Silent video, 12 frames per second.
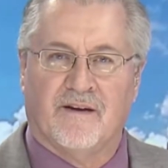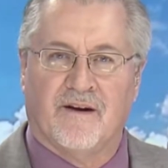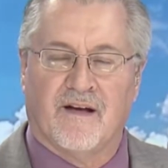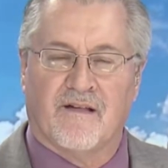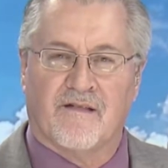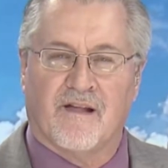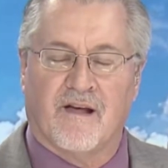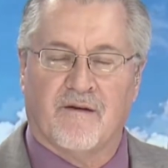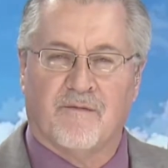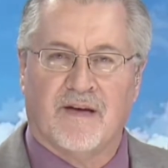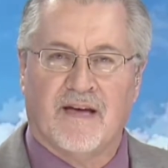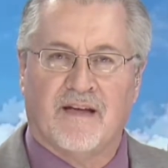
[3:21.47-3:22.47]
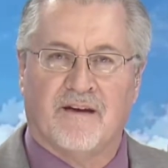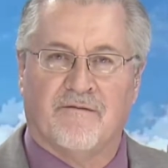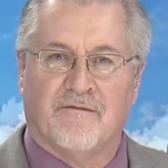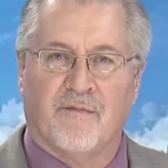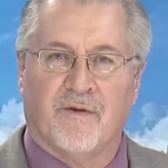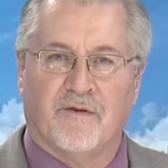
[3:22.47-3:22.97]
as we had a
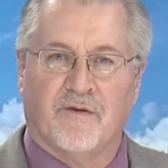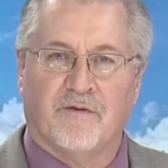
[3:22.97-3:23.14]
firmer tone